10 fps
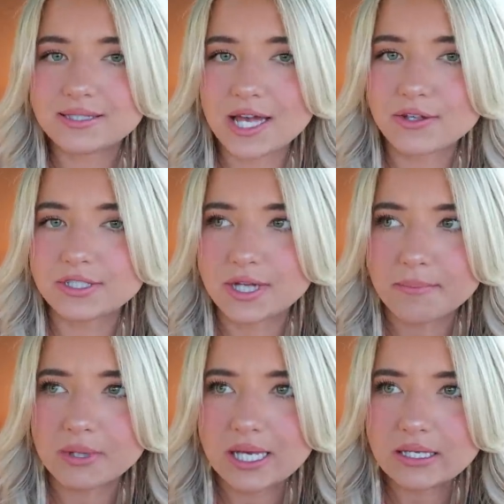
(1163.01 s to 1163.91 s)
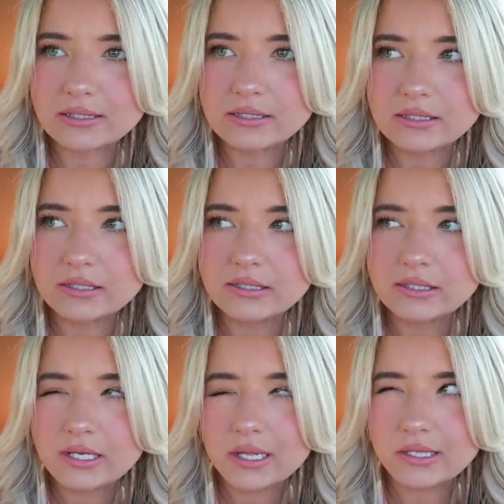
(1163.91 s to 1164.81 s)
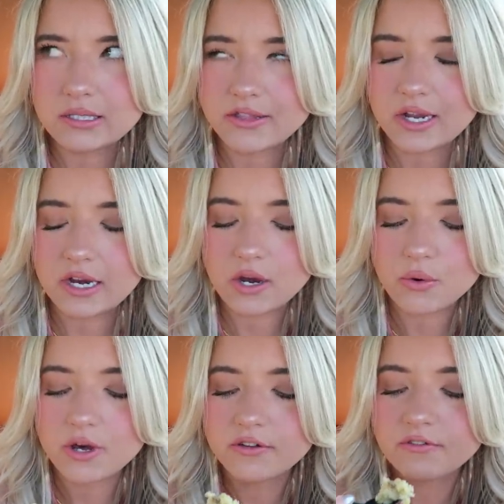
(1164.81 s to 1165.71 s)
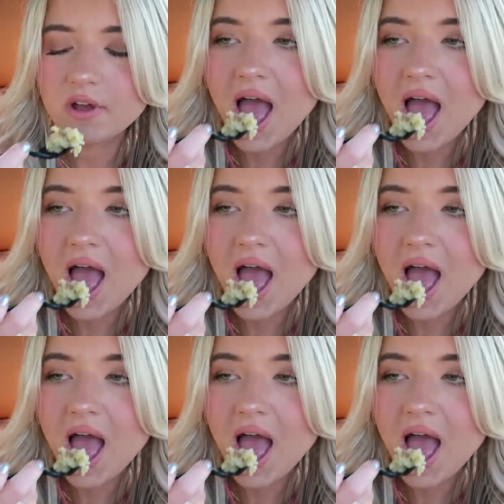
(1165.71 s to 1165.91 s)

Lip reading: sells dumplings. At least not that I know of.